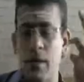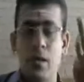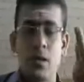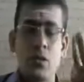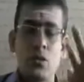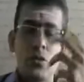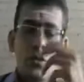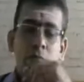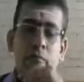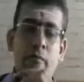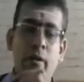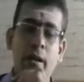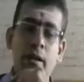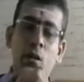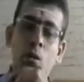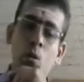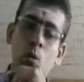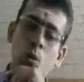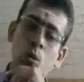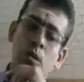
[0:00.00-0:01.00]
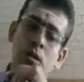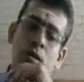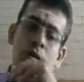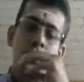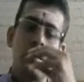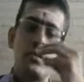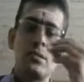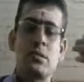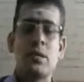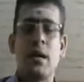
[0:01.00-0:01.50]
So if I do
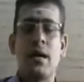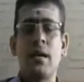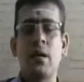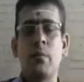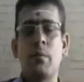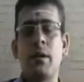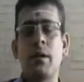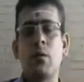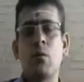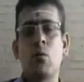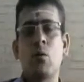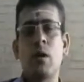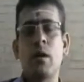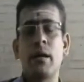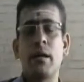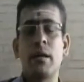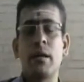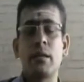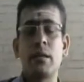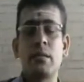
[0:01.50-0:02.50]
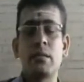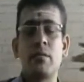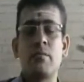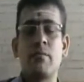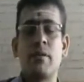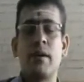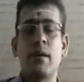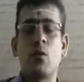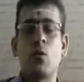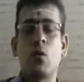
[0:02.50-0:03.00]
this, ultimately what I can easily
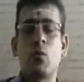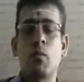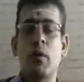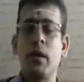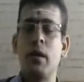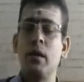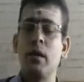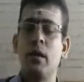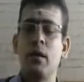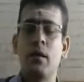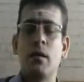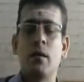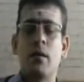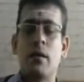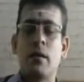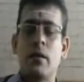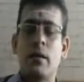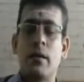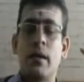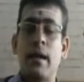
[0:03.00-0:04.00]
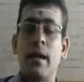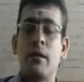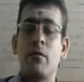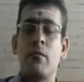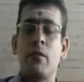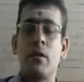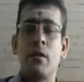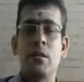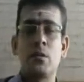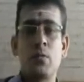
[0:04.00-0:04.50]
find out my gang
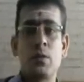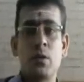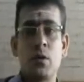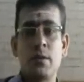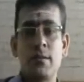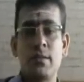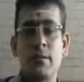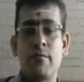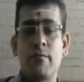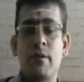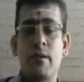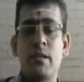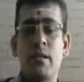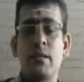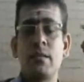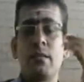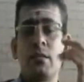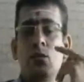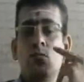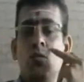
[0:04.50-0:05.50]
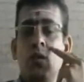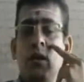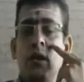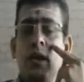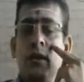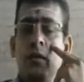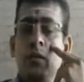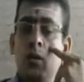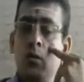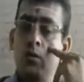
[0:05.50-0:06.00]
variance, because the variance is what?
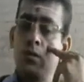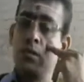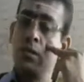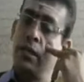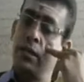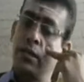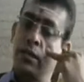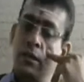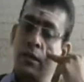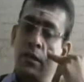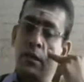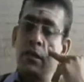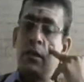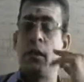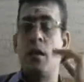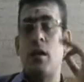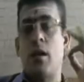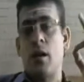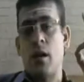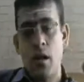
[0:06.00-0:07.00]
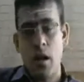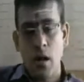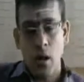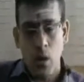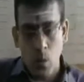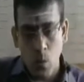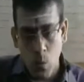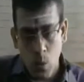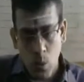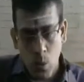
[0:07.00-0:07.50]
10,800.
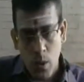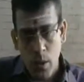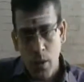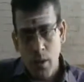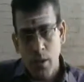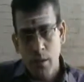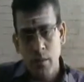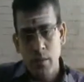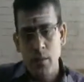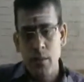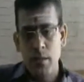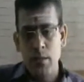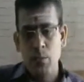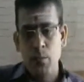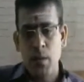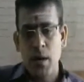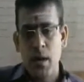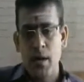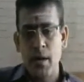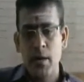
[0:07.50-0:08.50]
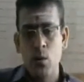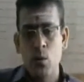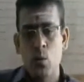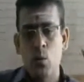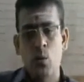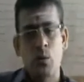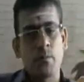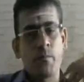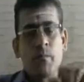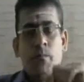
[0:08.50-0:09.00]
Now this part I don't
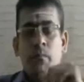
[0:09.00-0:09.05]
know.